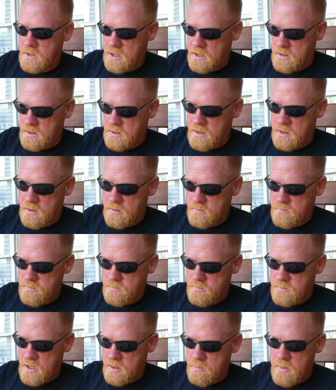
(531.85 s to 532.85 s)
And
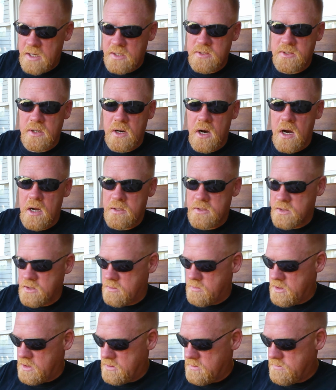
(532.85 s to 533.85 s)
it means a lot to
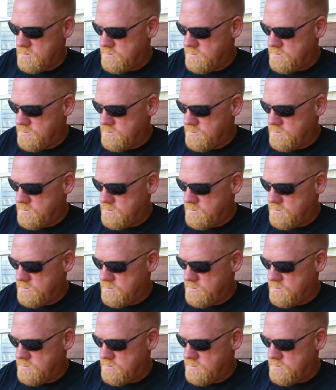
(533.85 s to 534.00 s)
me.